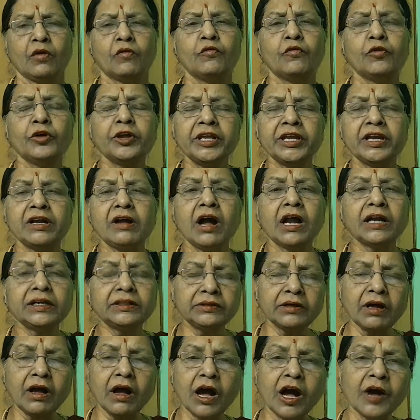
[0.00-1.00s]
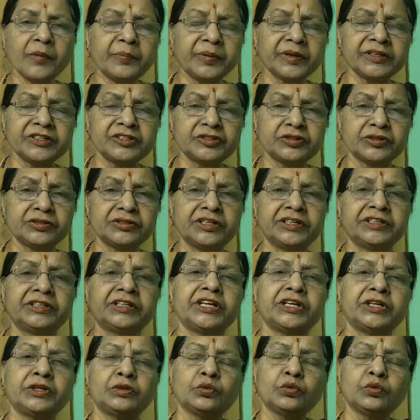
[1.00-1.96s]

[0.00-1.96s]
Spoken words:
we got the opportunity